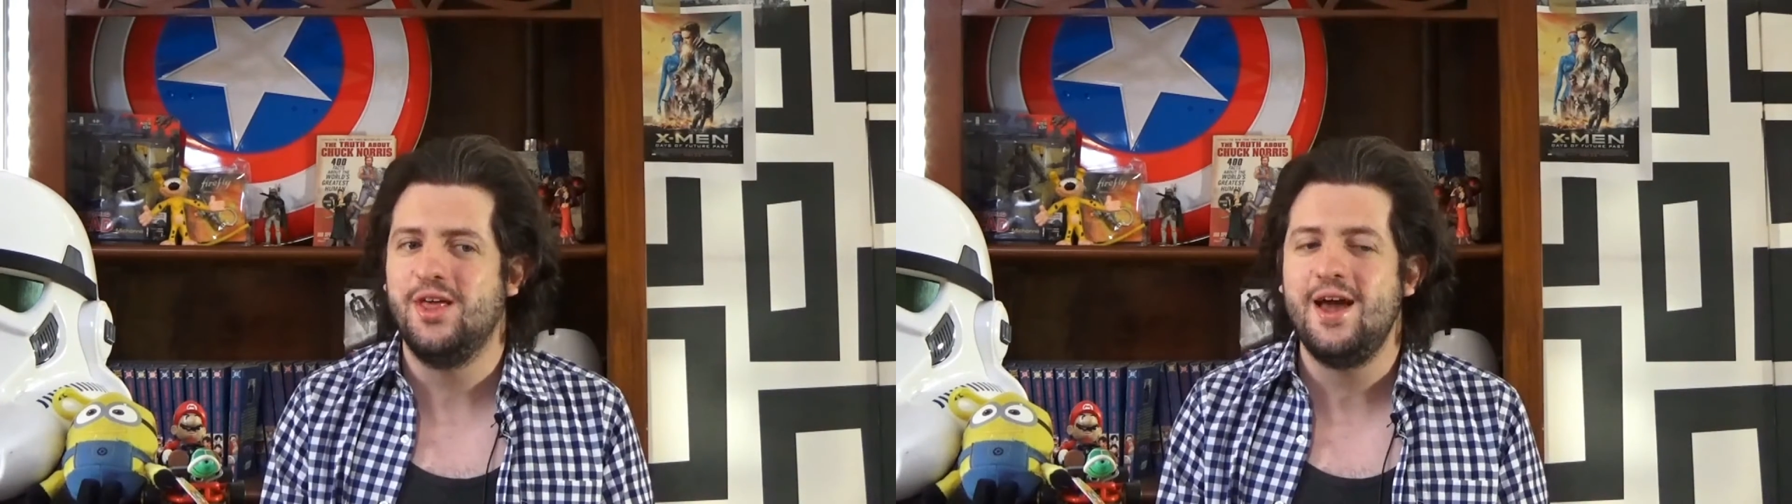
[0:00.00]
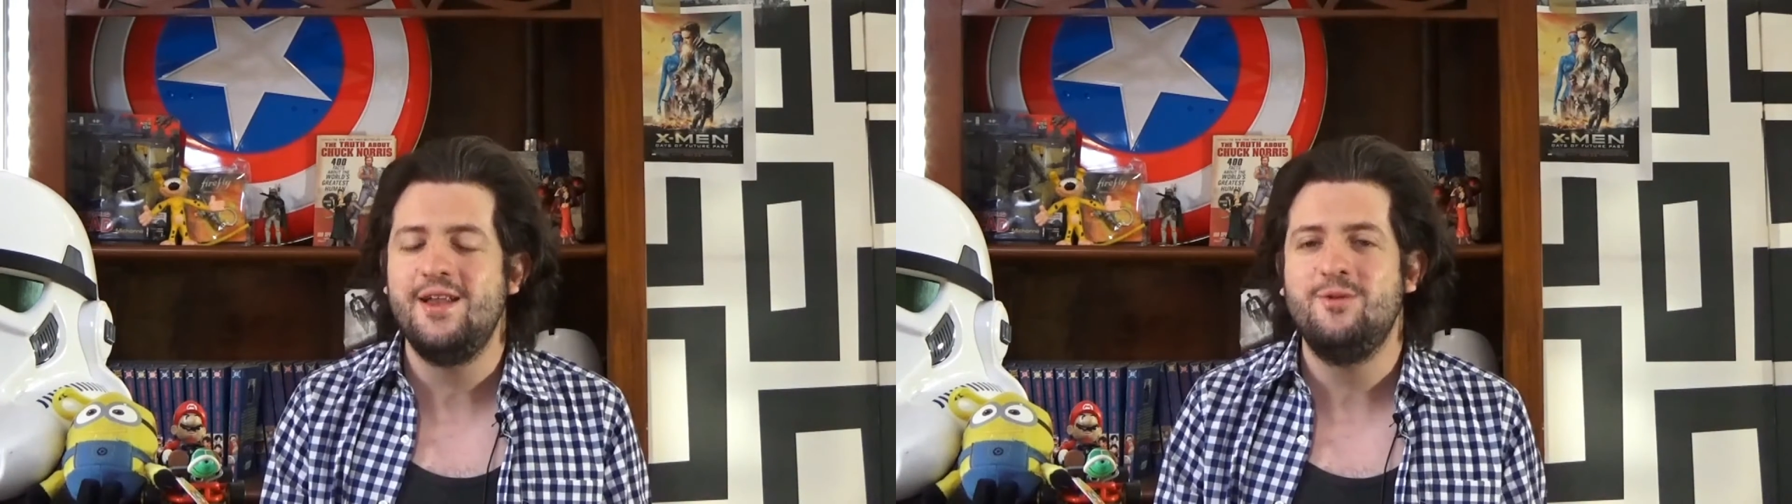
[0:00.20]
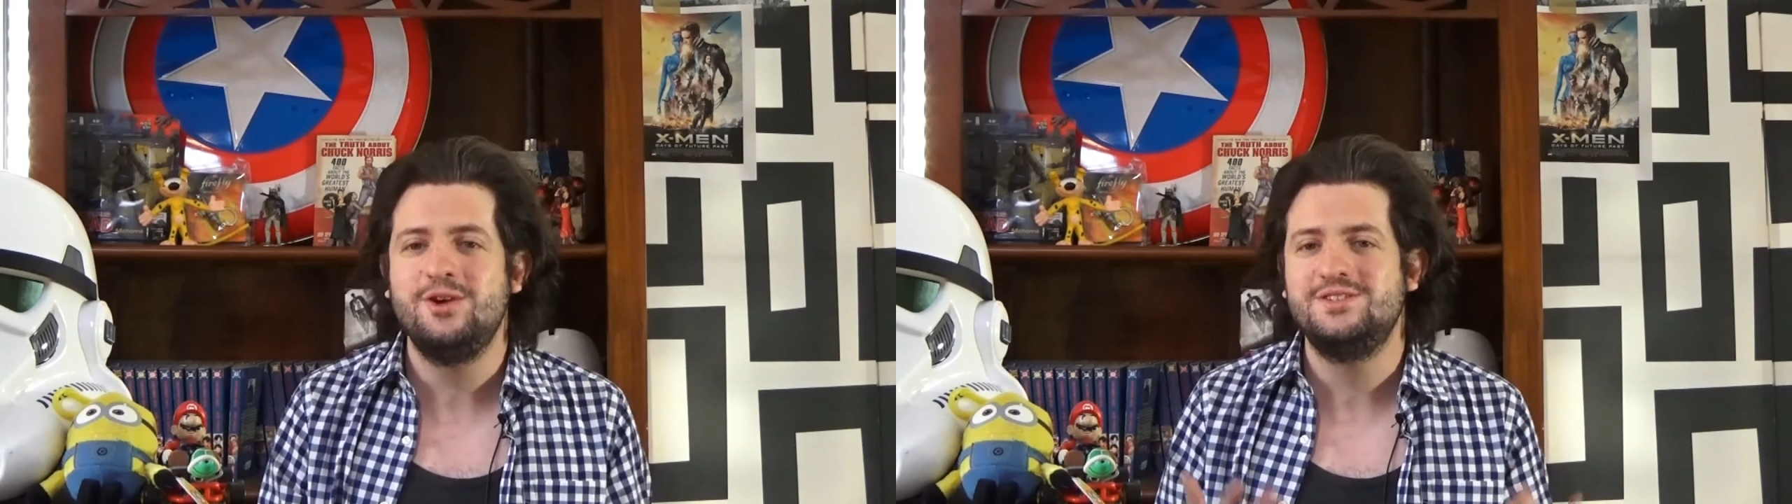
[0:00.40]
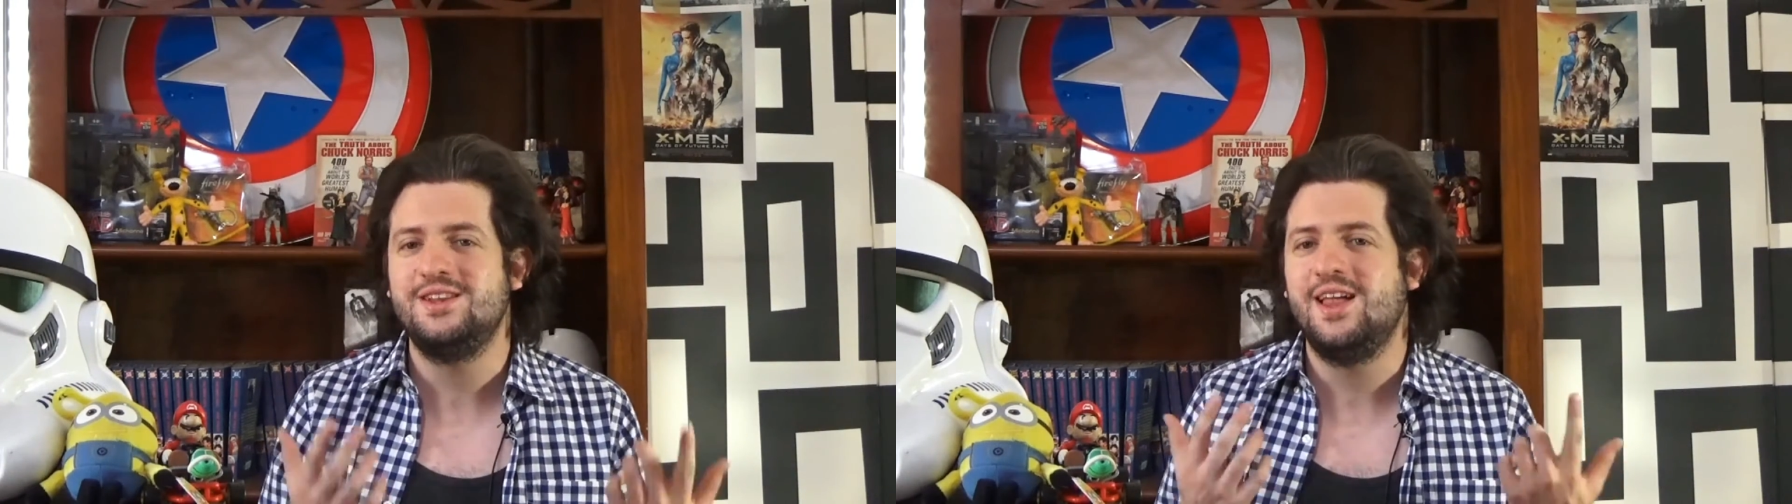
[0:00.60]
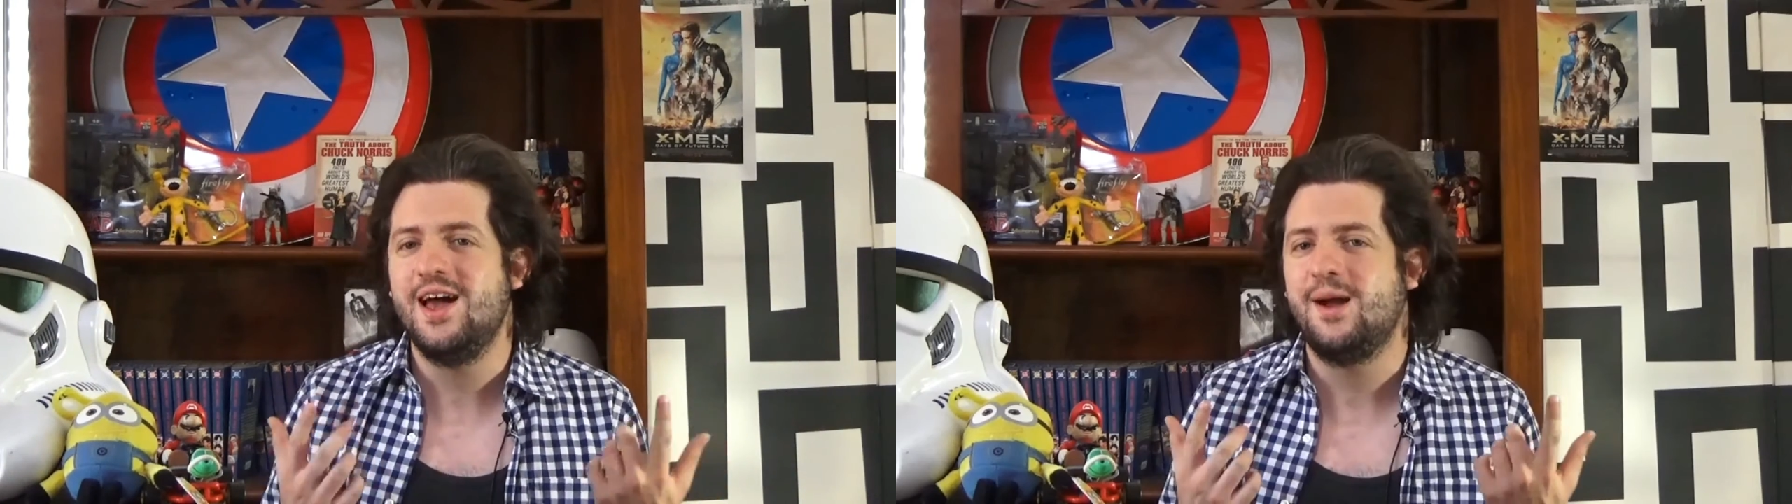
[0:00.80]
That was
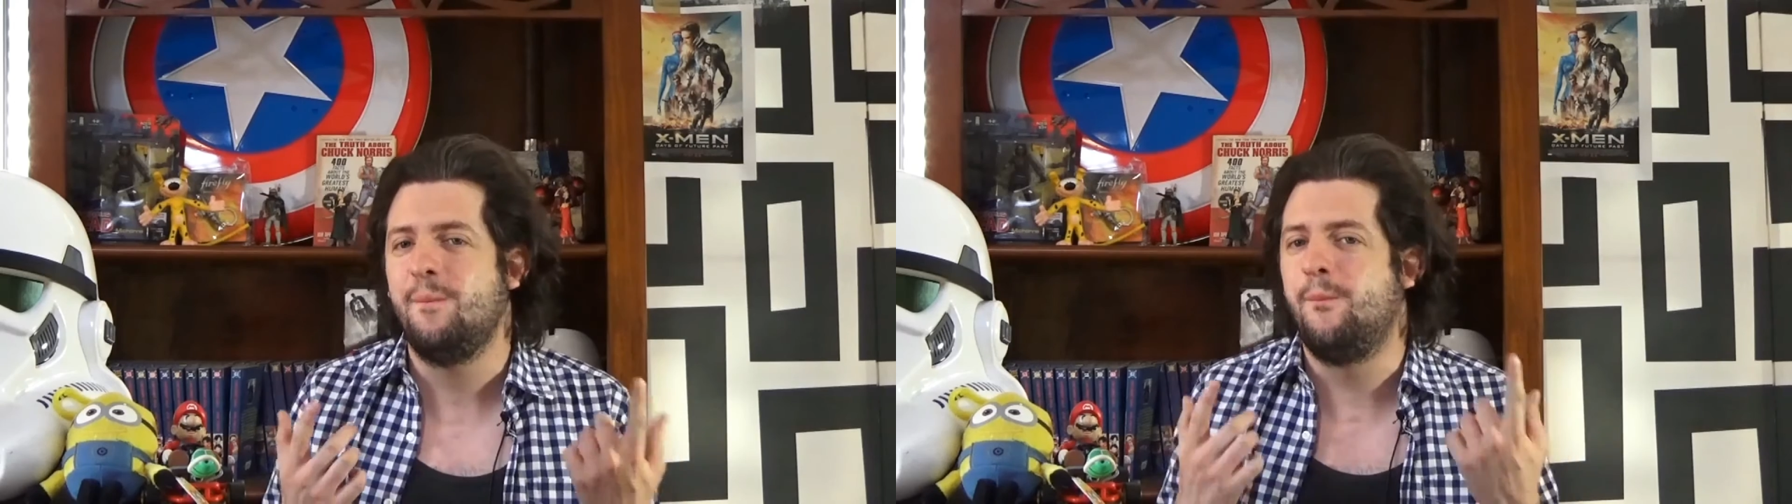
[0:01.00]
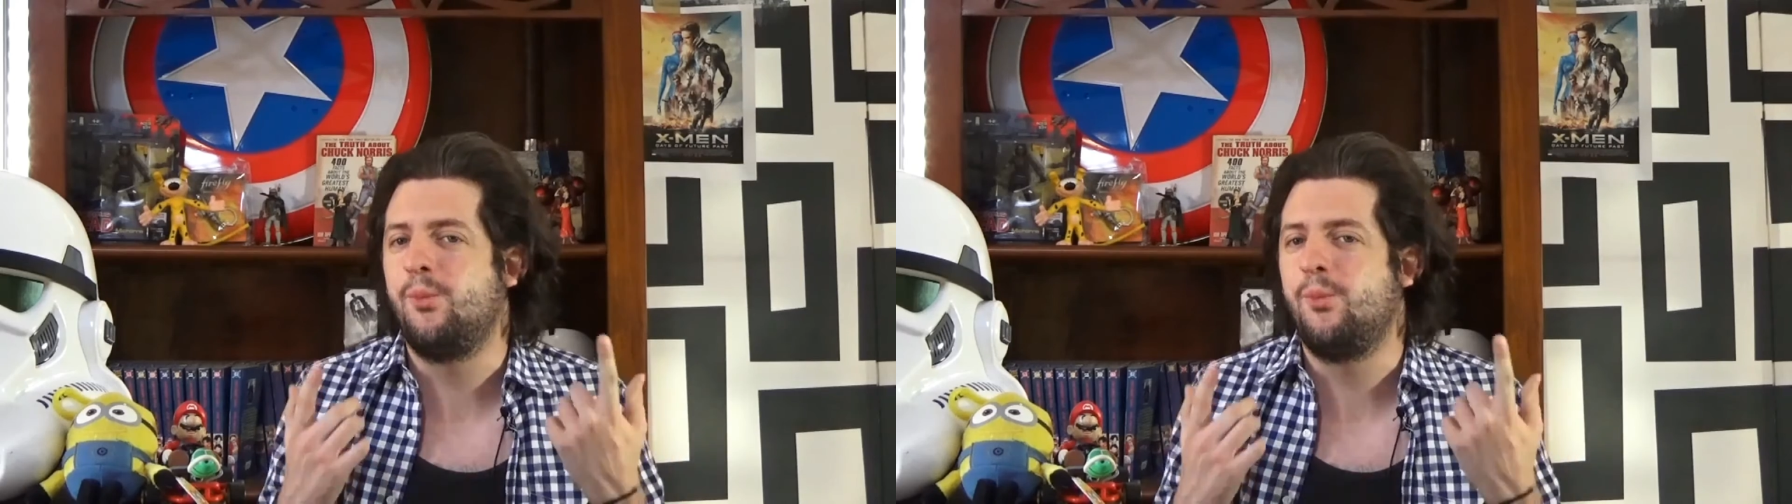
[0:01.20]
like